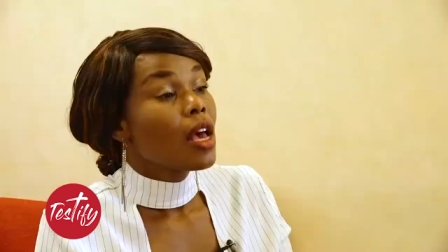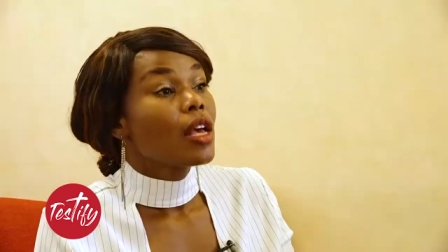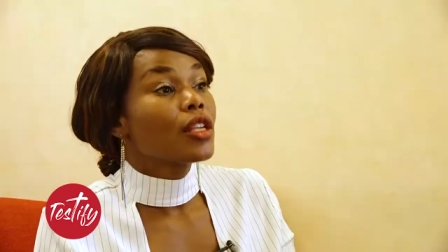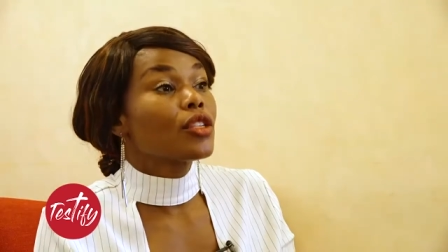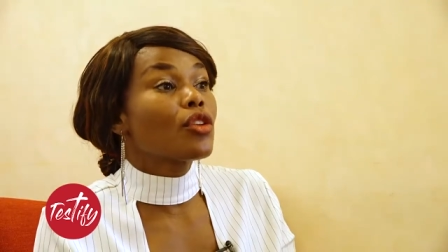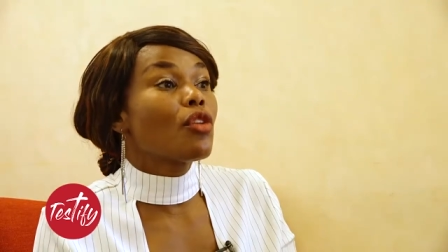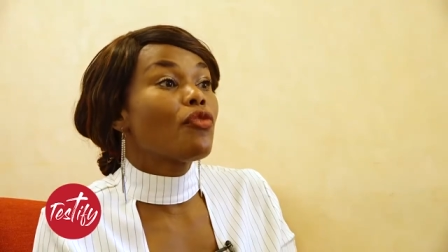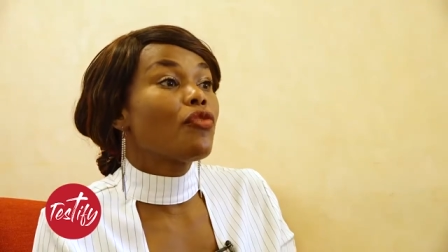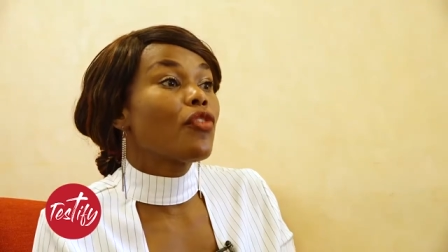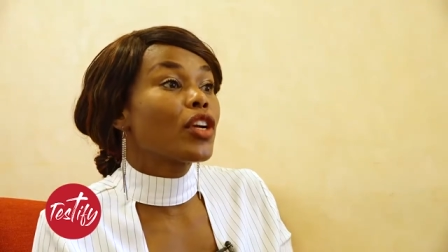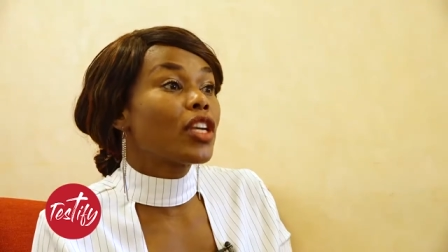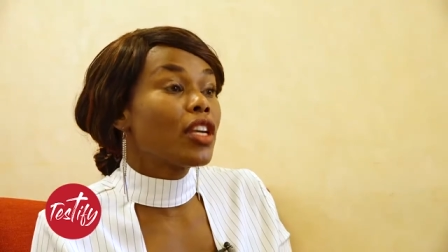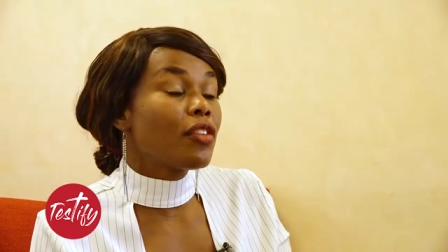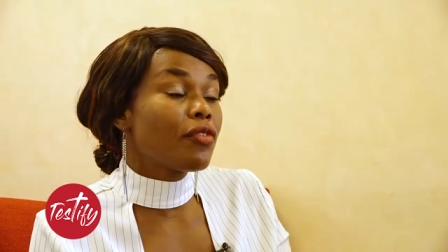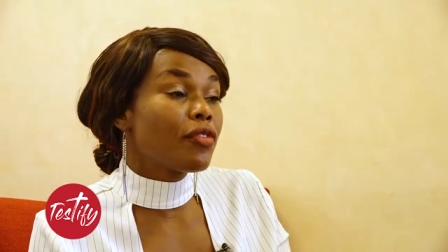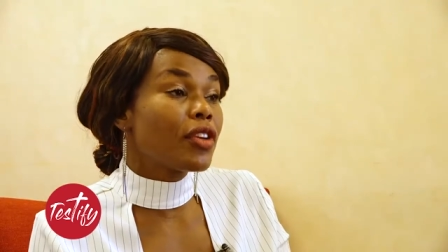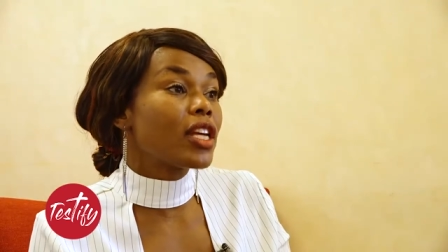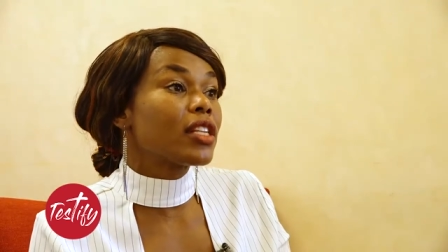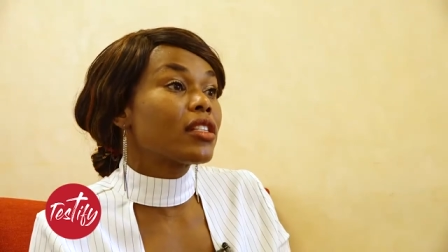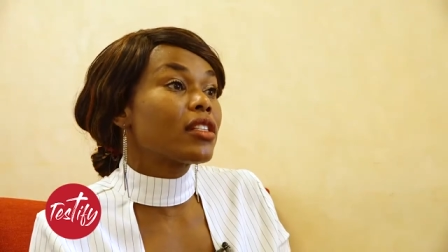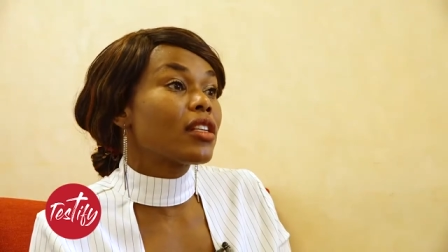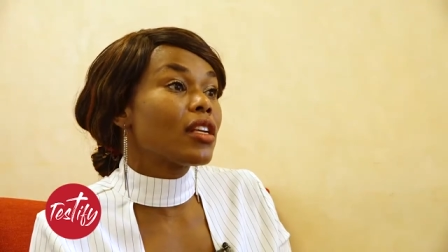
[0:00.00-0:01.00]
So
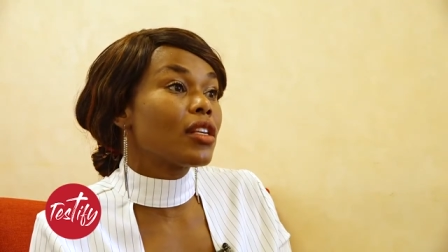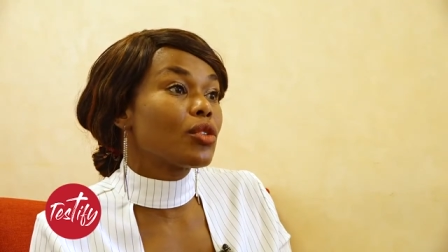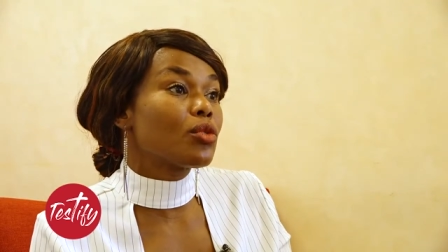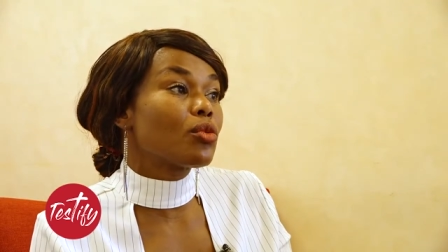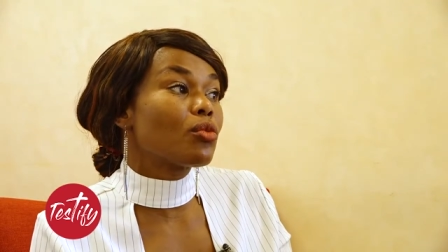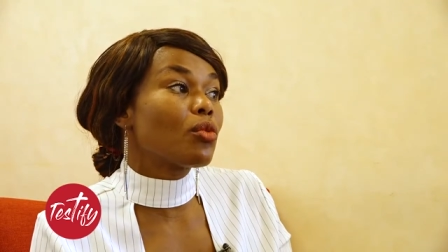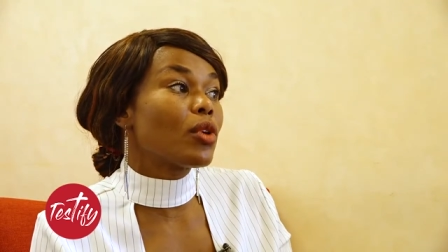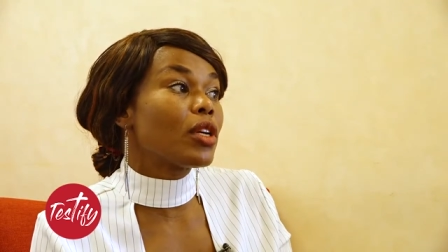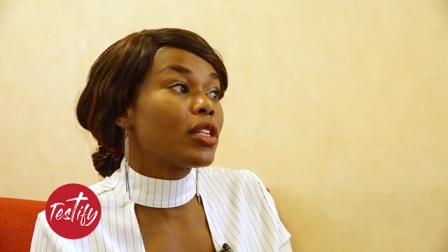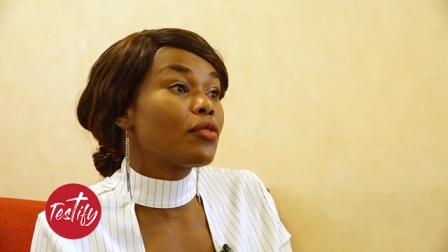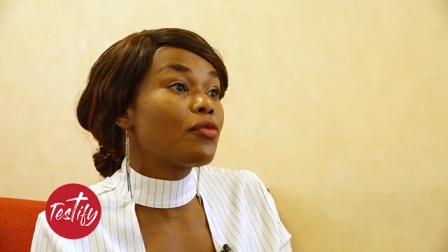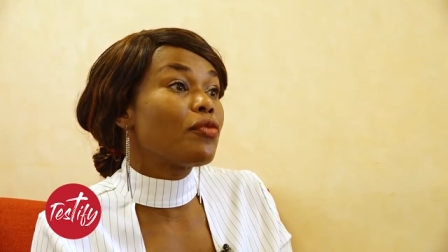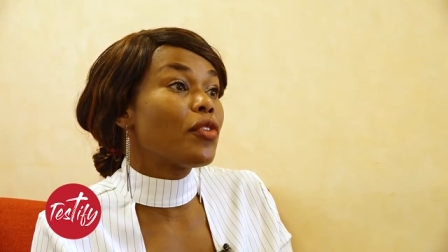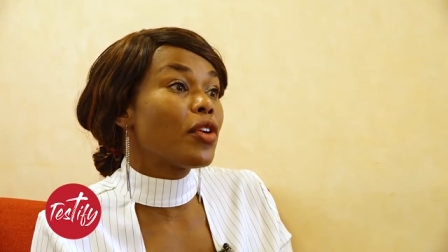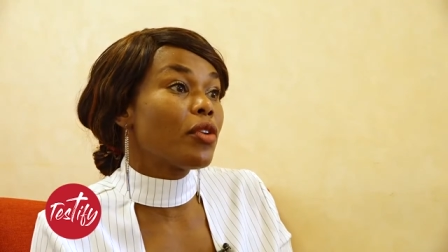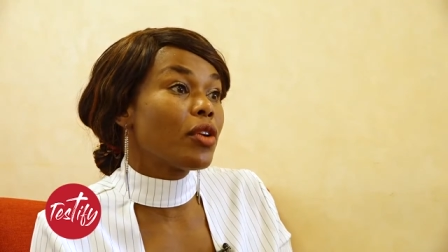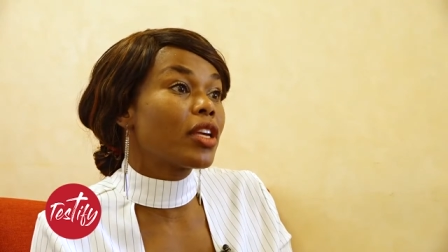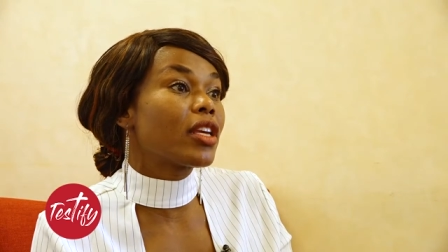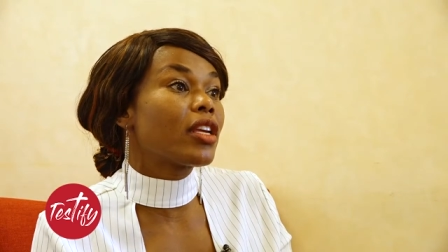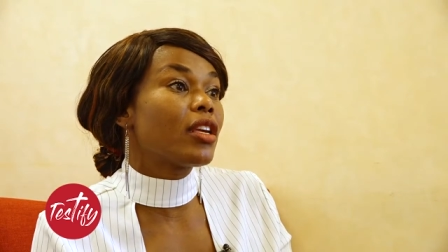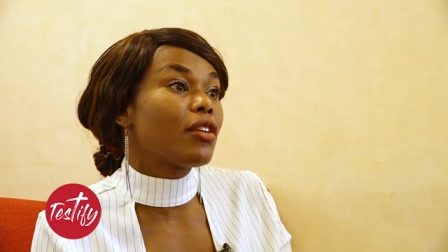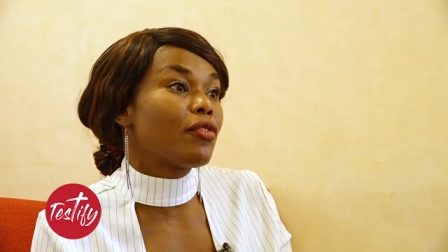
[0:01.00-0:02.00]
forgiveness is very
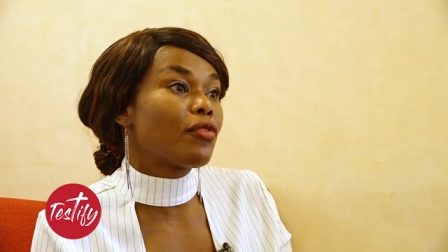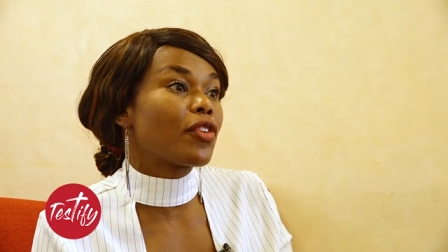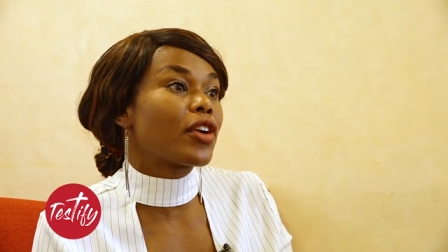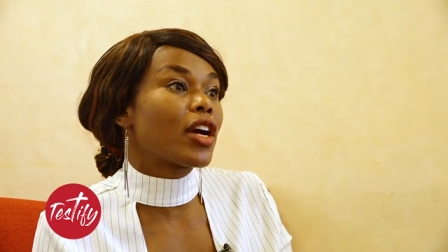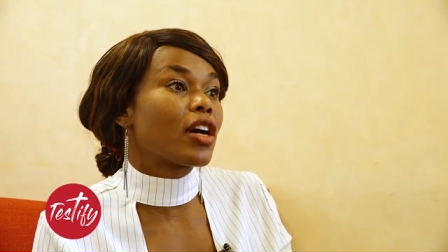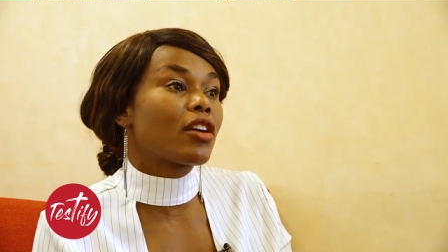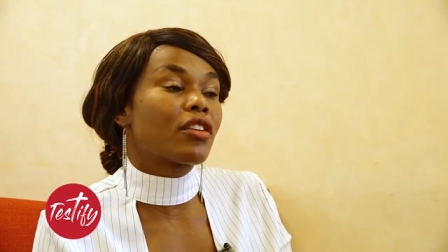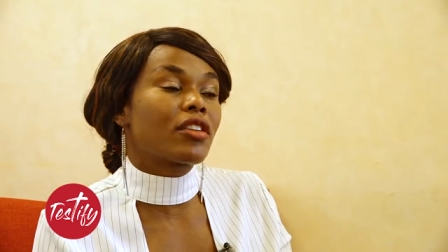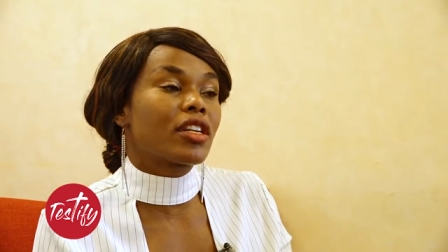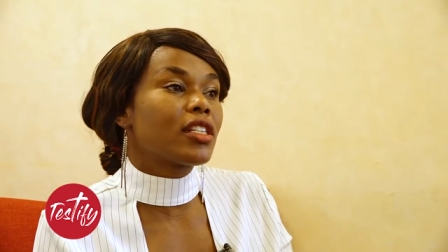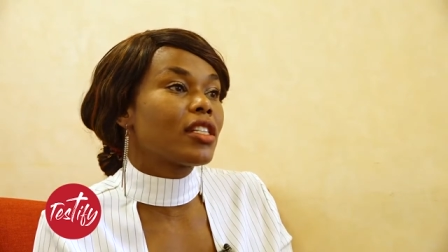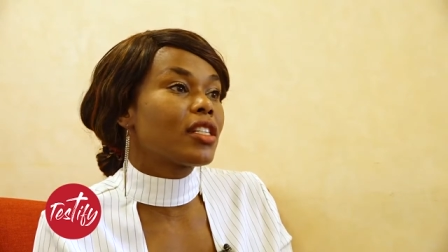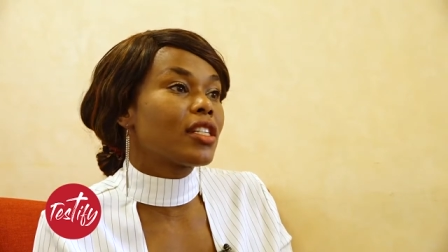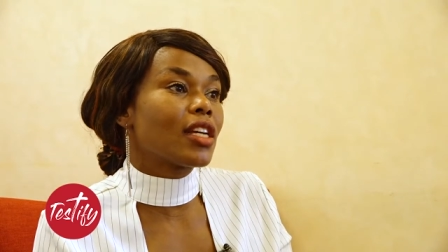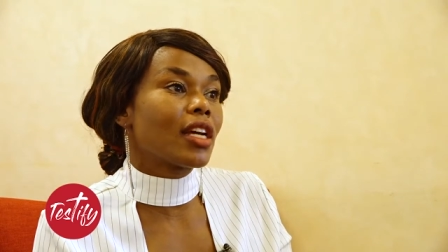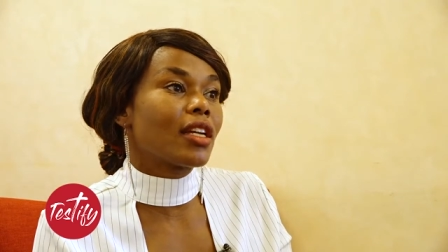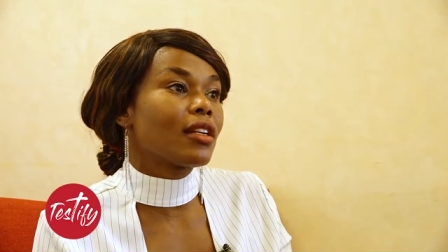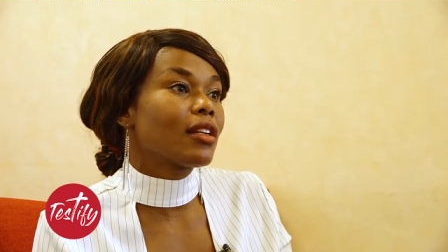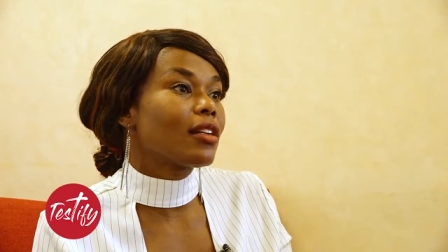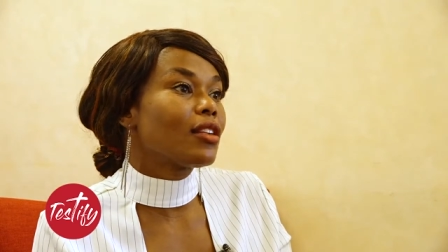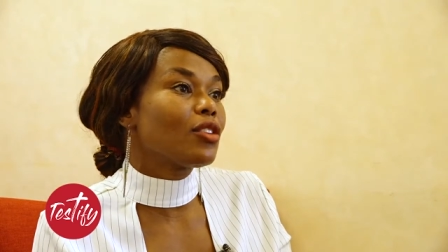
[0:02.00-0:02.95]
key for a Christian.